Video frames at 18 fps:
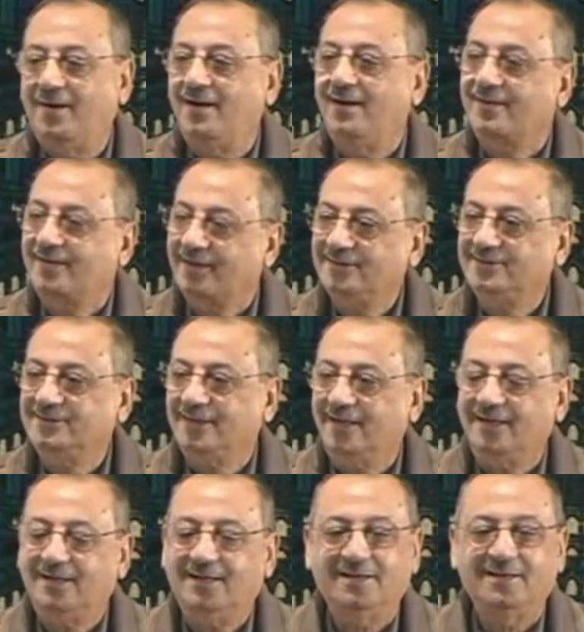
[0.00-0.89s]
Ma
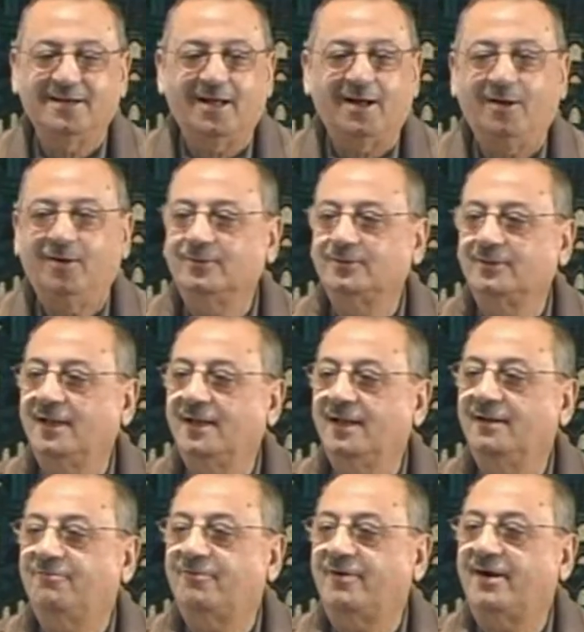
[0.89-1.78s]
raja'a. Now
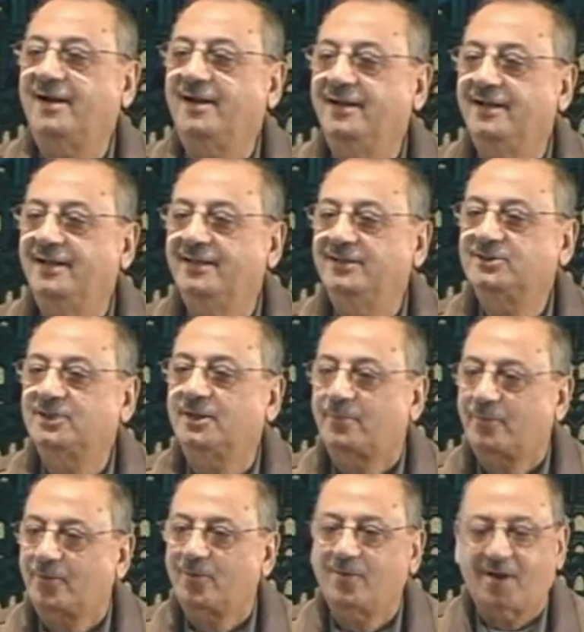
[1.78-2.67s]
the file
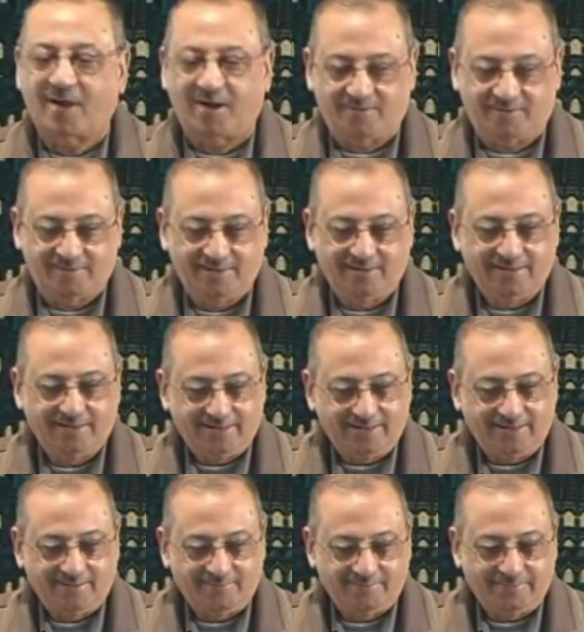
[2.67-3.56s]
is a pronoun.
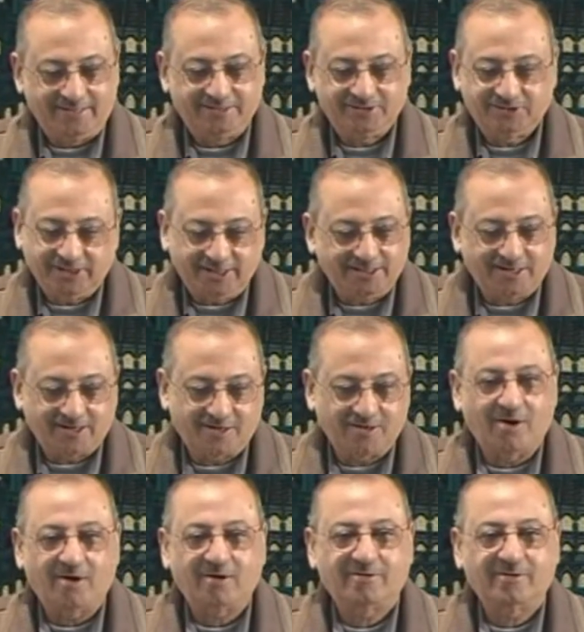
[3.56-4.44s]
Means he
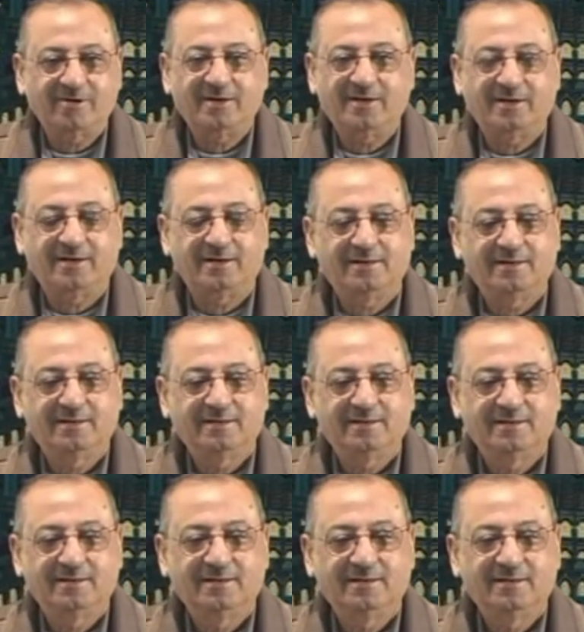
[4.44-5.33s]
did not return.
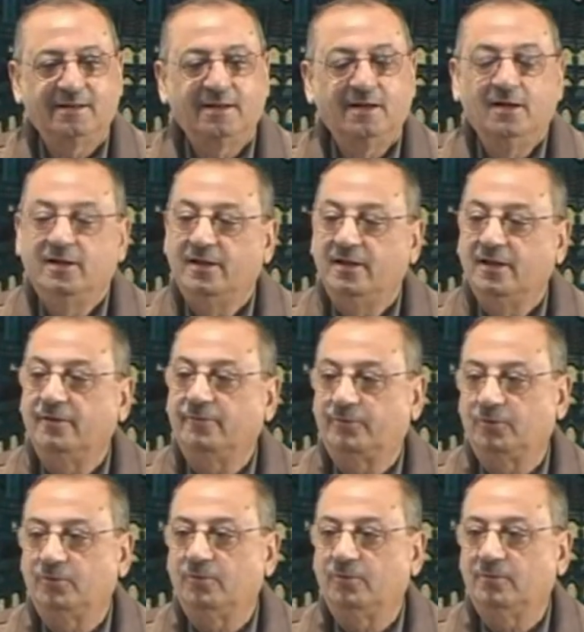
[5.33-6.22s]

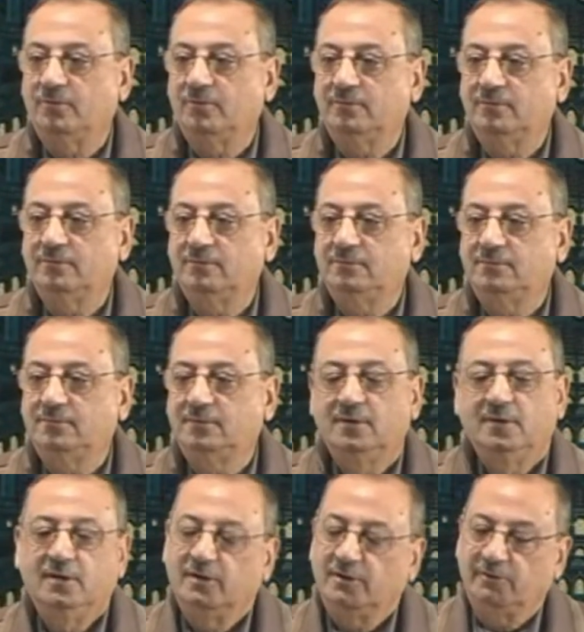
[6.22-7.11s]
If you,
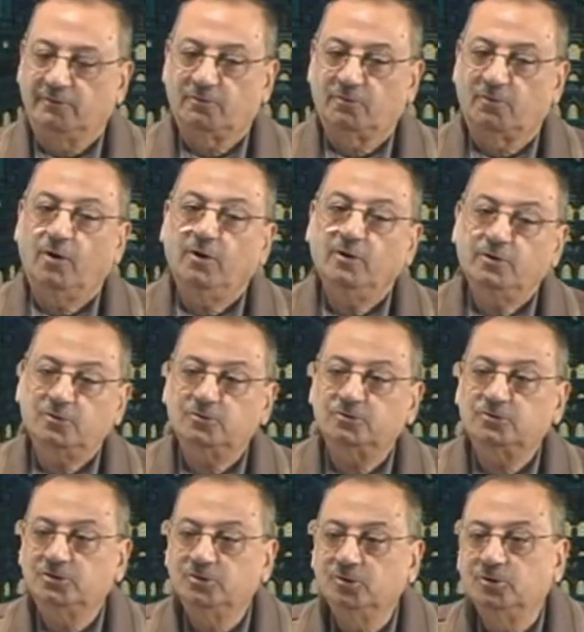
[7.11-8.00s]
if you
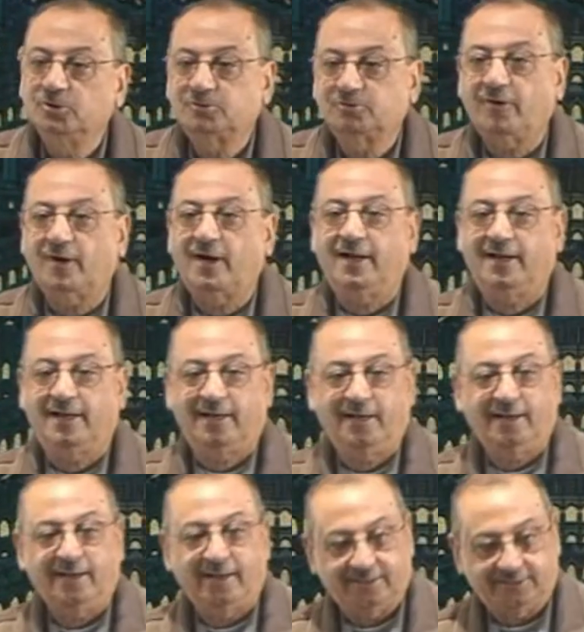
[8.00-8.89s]
want to use
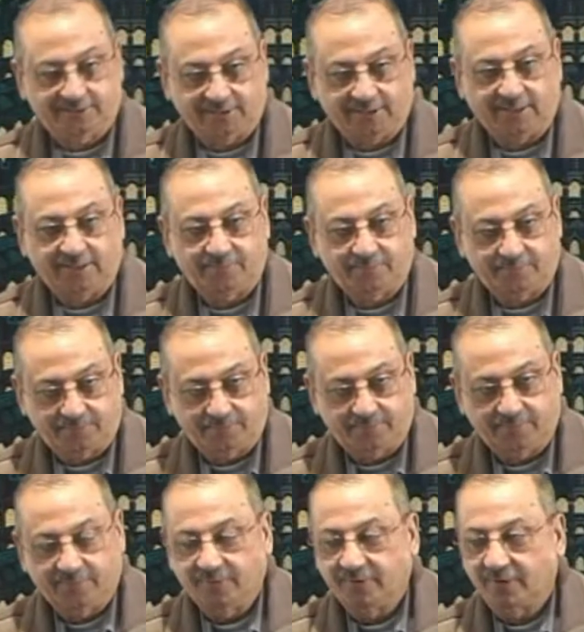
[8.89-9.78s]
file as a,
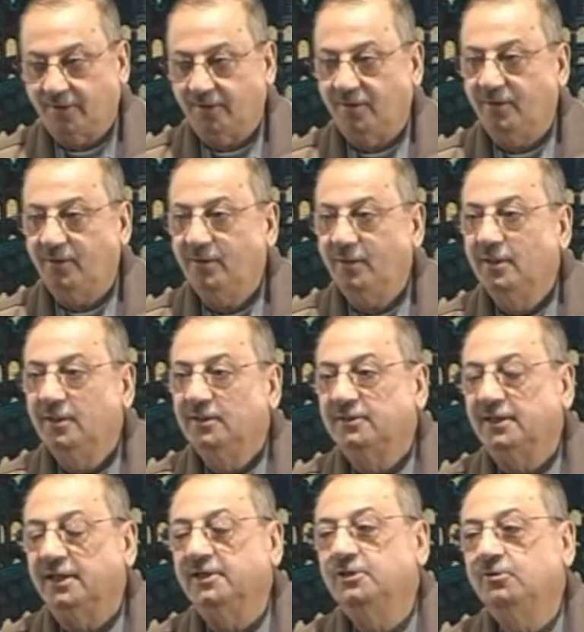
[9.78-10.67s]
you know,
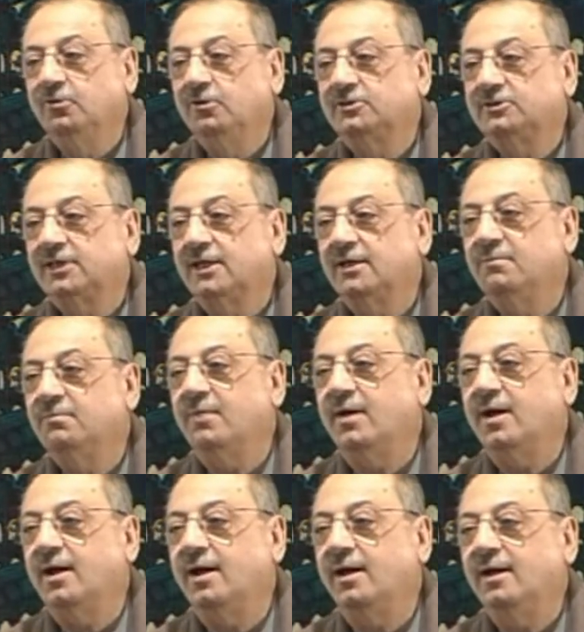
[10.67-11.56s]
then you will
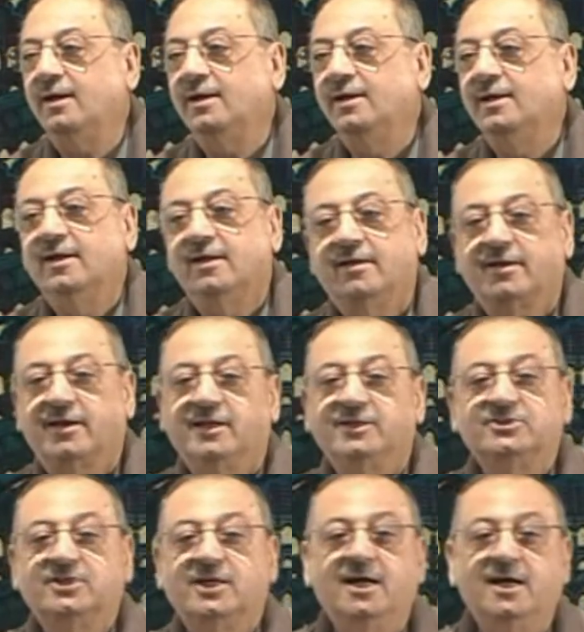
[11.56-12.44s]
say ma
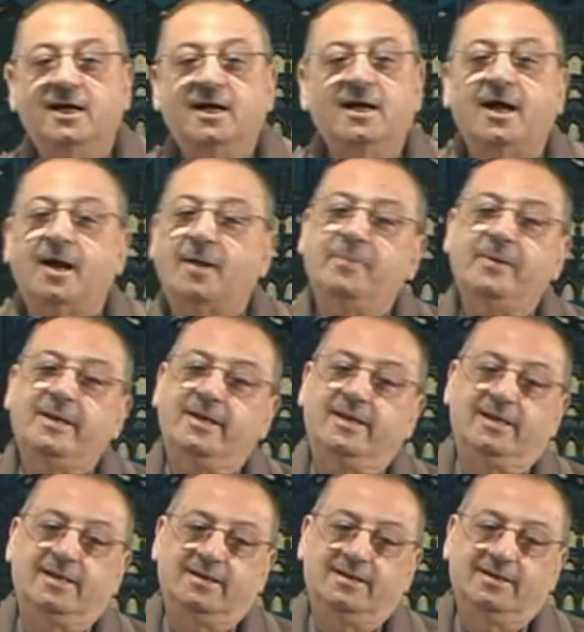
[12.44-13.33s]
raja'a
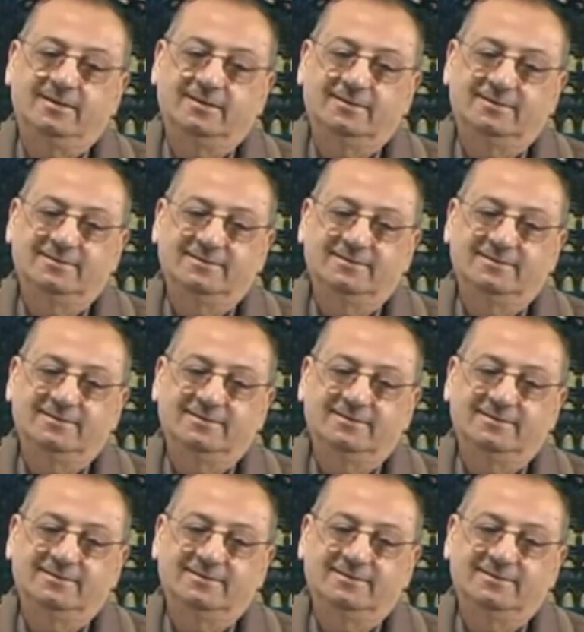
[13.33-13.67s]
abi.